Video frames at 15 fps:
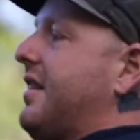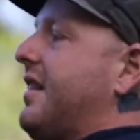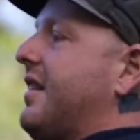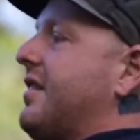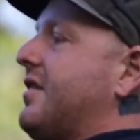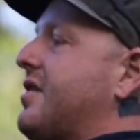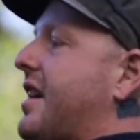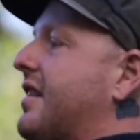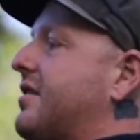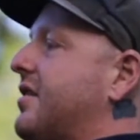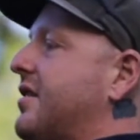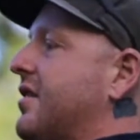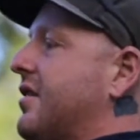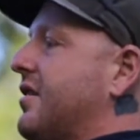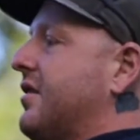you can adjust
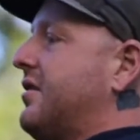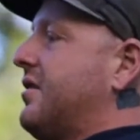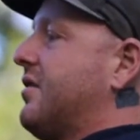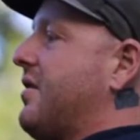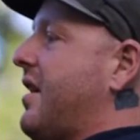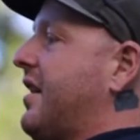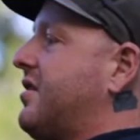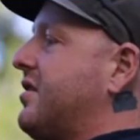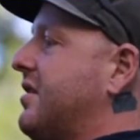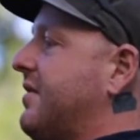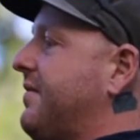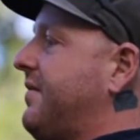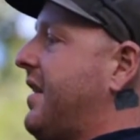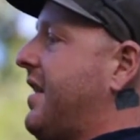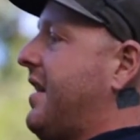your
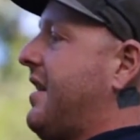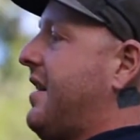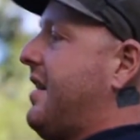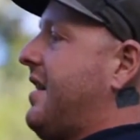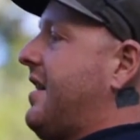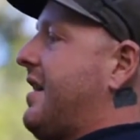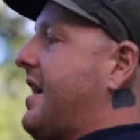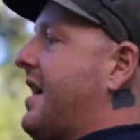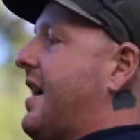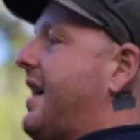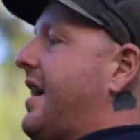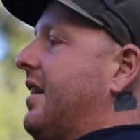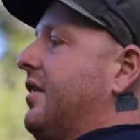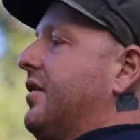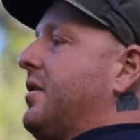direction,
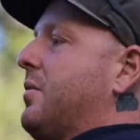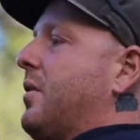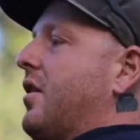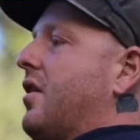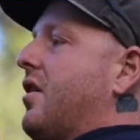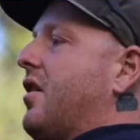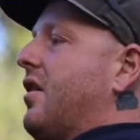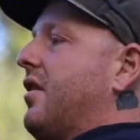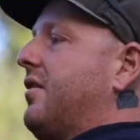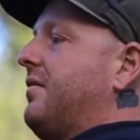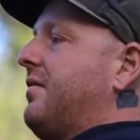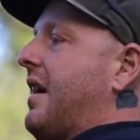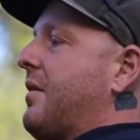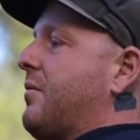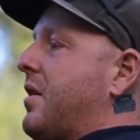how long you want it
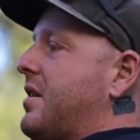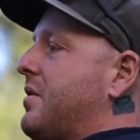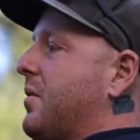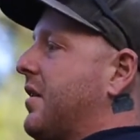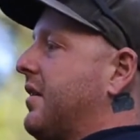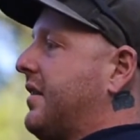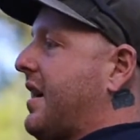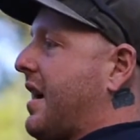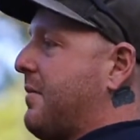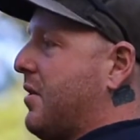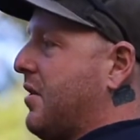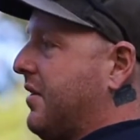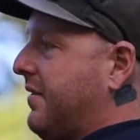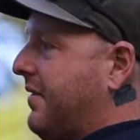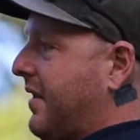on and when you want it to come
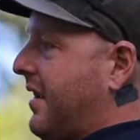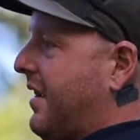on.